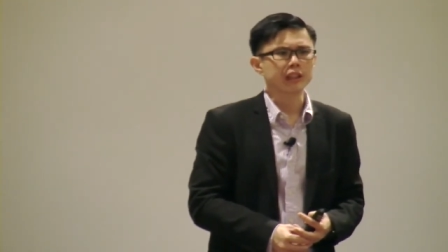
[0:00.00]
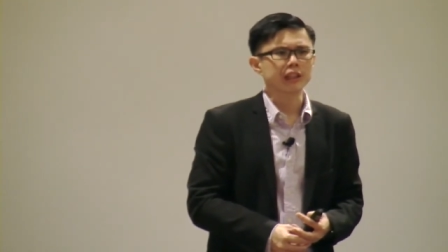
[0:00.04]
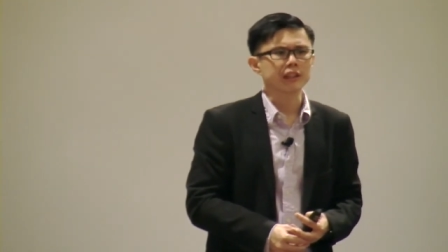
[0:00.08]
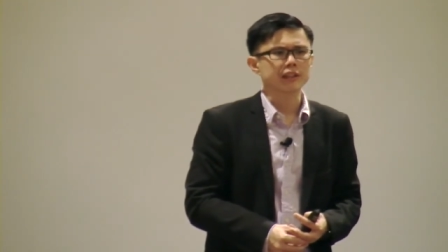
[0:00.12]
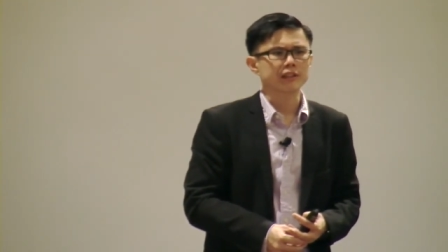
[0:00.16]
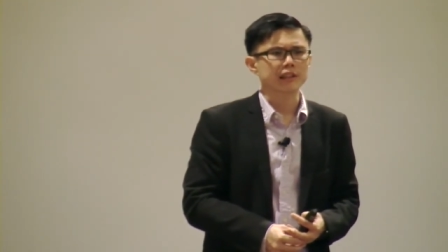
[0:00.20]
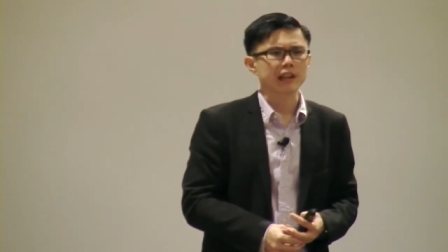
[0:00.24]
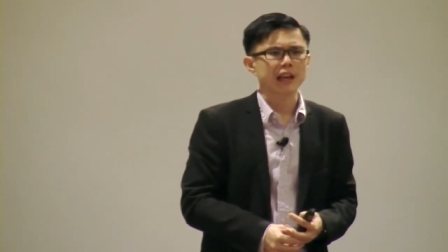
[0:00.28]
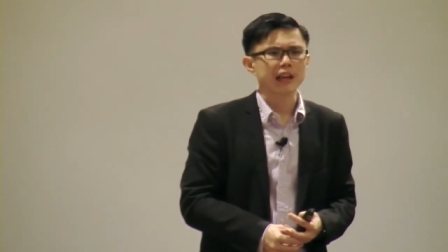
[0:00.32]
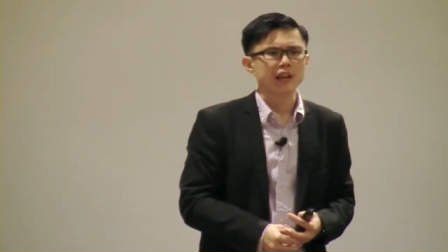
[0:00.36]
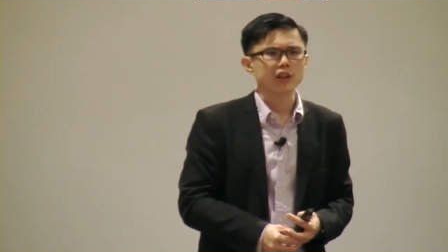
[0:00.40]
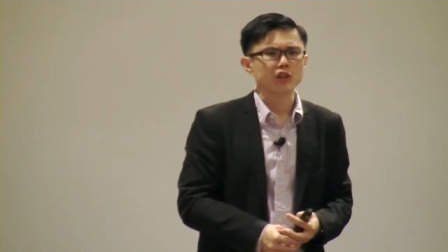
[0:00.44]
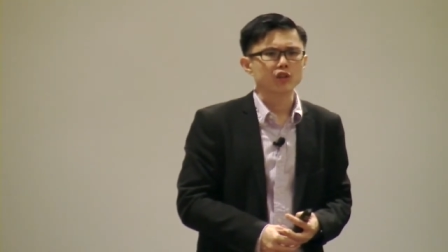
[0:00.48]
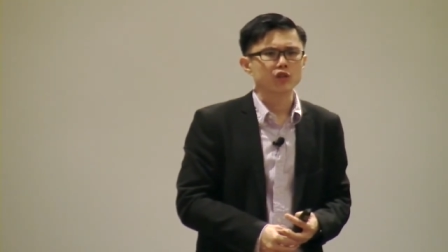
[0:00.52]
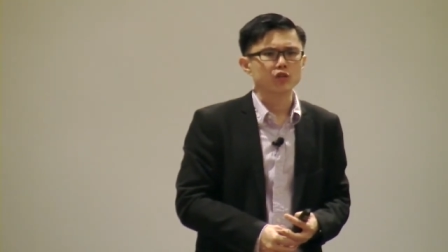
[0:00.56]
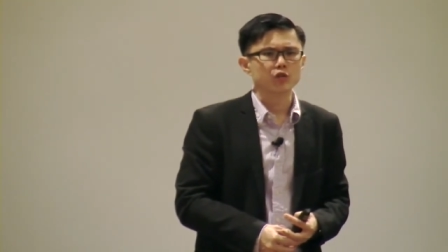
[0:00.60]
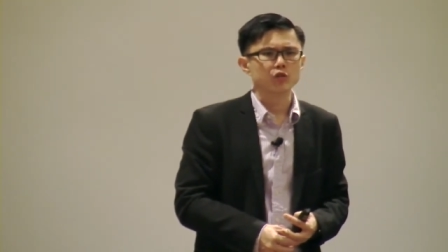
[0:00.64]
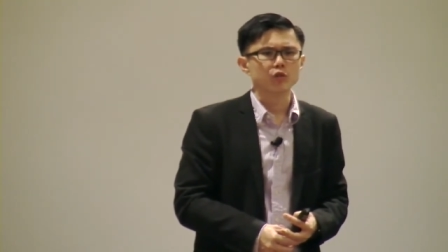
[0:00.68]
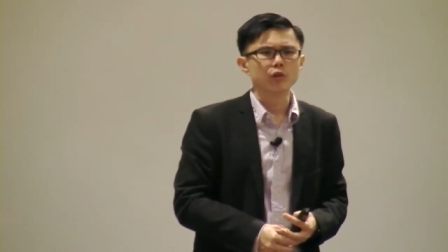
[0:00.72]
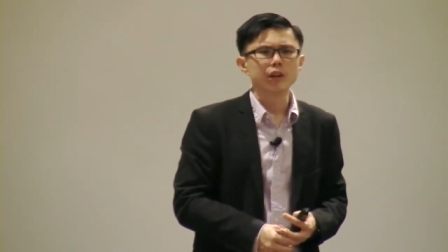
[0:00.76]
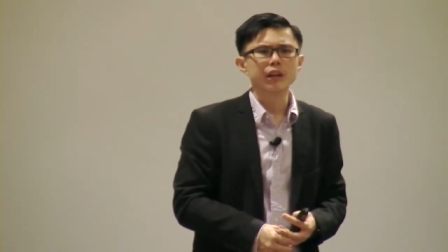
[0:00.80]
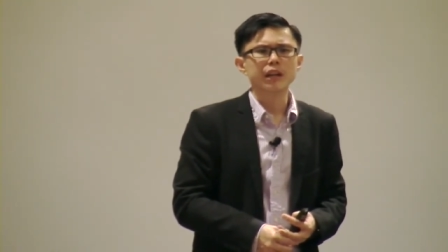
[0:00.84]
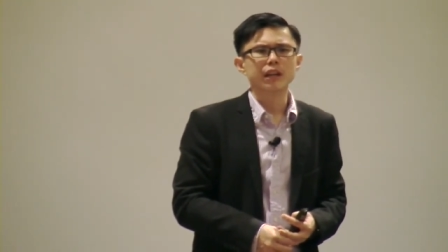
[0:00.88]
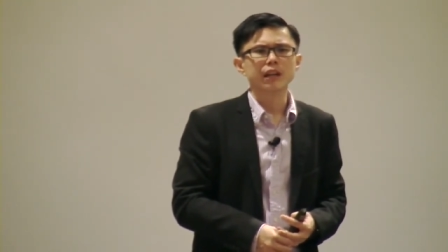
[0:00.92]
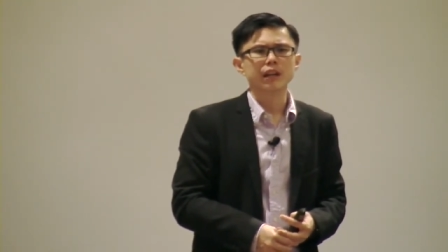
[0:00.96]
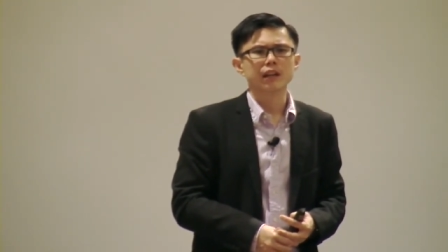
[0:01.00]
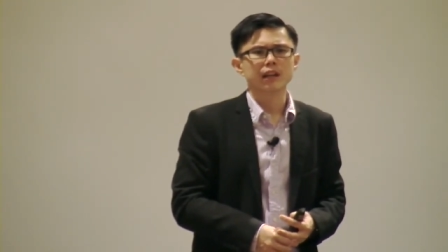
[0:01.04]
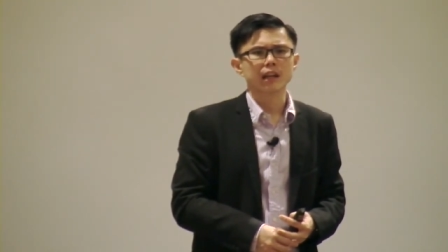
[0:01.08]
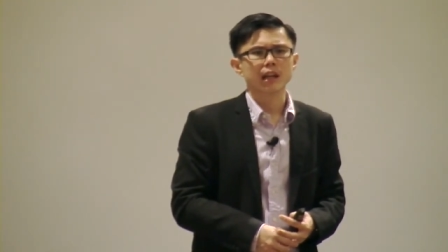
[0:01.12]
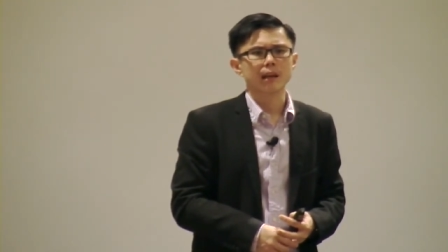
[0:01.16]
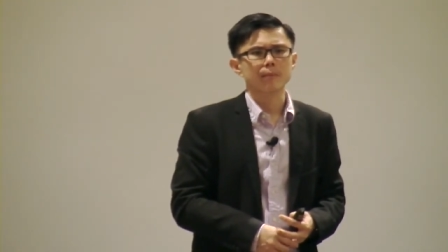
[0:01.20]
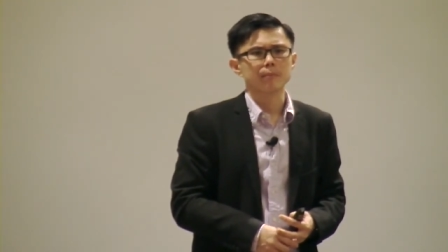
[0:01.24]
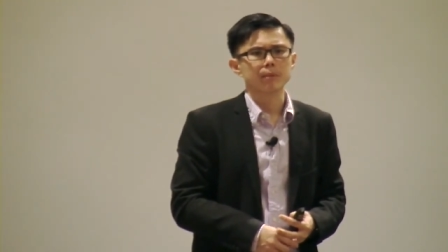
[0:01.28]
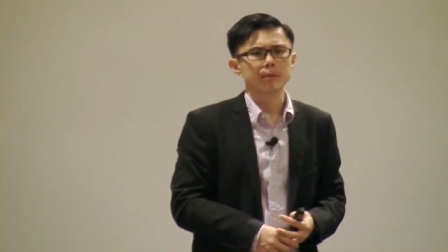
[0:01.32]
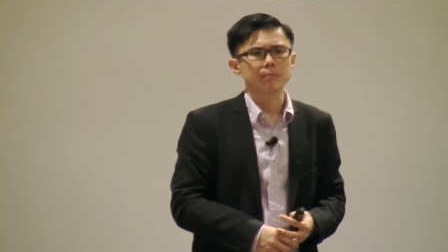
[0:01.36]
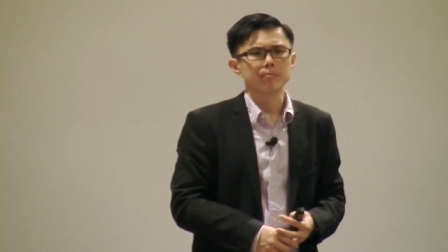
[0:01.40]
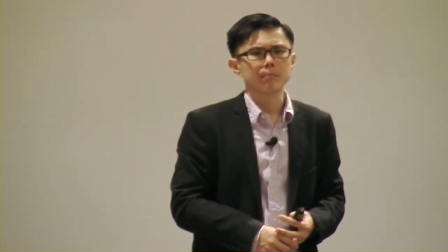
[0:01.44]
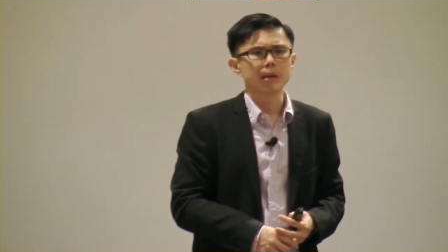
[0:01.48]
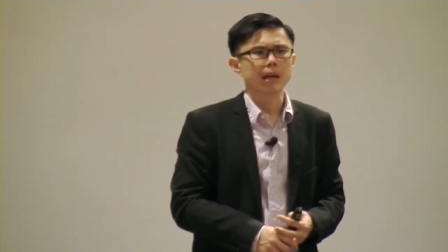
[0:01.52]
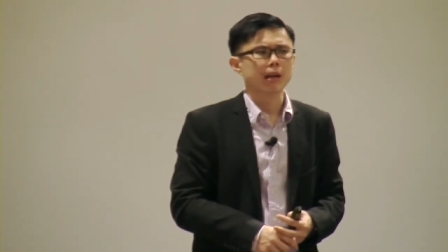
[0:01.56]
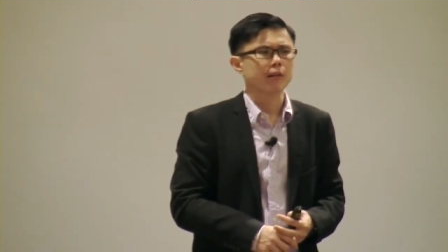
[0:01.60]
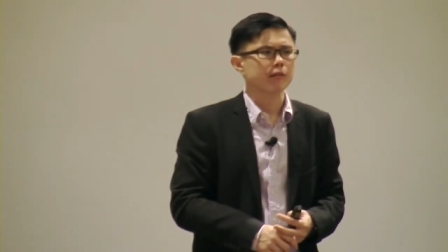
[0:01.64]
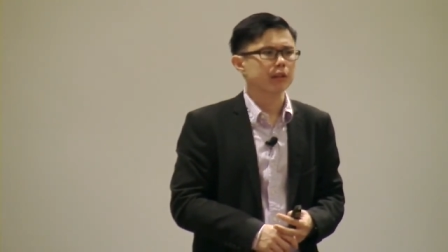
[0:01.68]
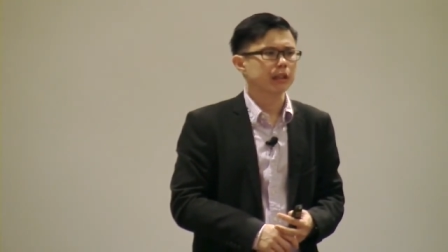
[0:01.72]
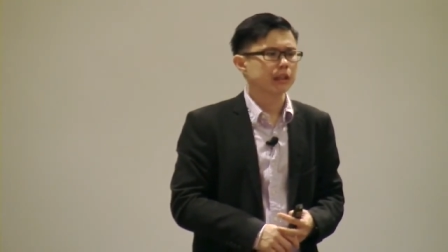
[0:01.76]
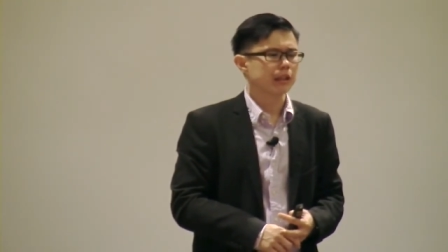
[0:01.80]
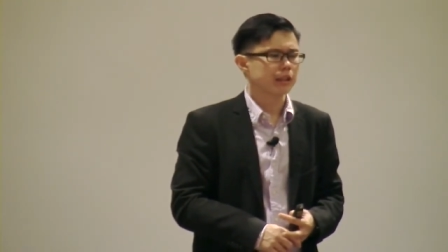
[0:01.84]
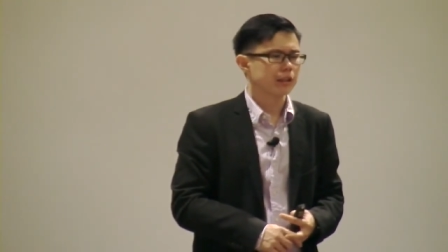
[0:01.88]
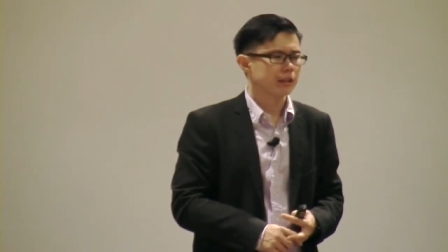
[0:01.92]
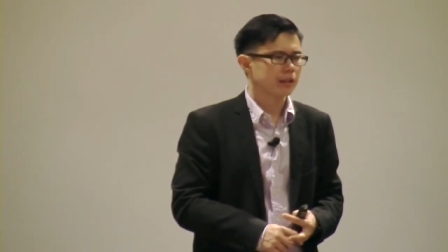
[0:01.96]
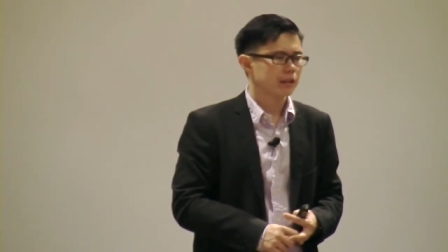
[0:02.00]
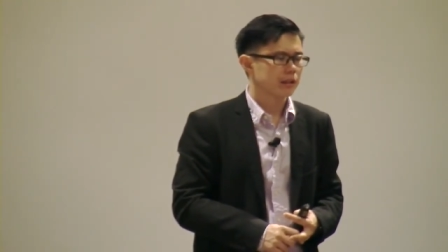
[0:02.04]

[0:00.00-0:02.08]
eat and drink and be merry?